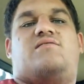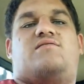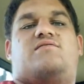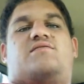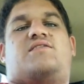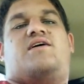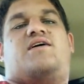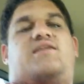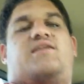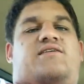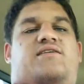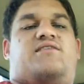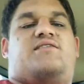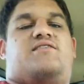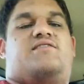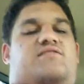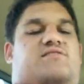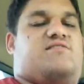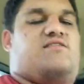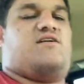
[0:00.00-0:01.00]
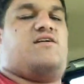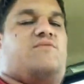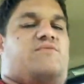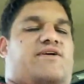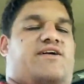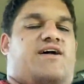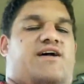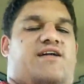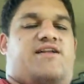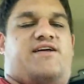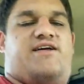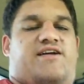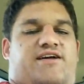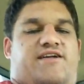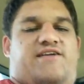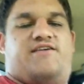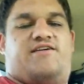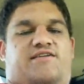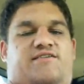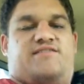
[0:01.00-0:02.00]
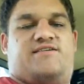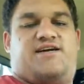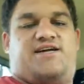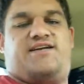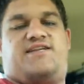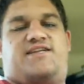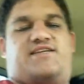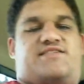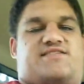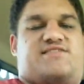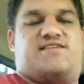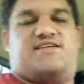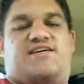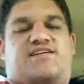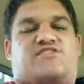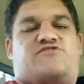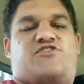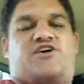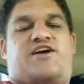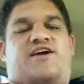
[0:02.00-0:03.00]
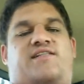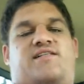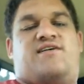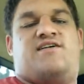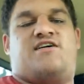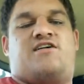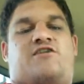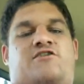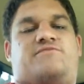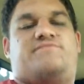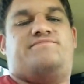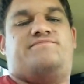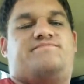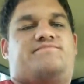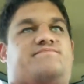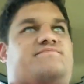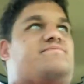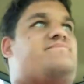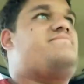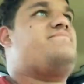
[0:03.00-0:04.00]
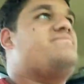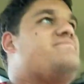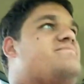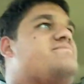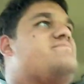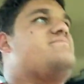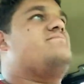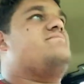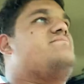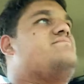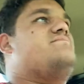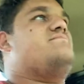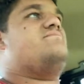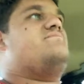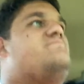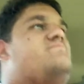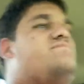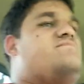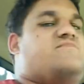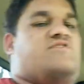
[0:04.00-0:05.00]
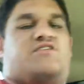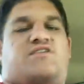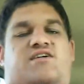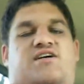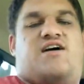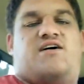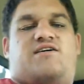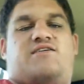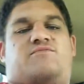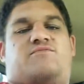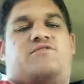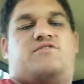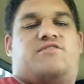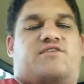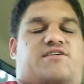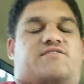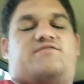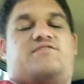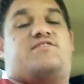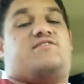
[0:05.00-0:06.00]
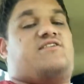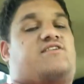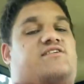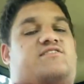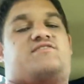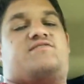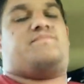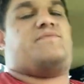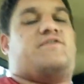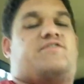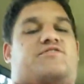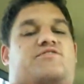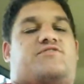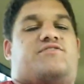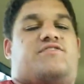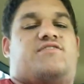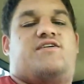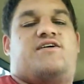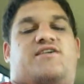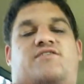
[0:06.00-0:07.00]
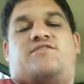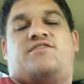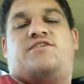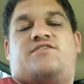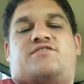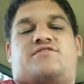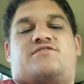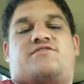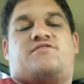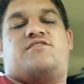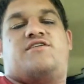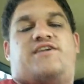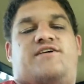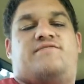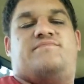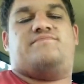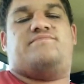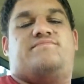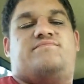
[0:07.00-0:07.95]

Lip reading: That is, we got a 96 Freightliner with a cotton. Well, I'll get some pictures of that on Instagram.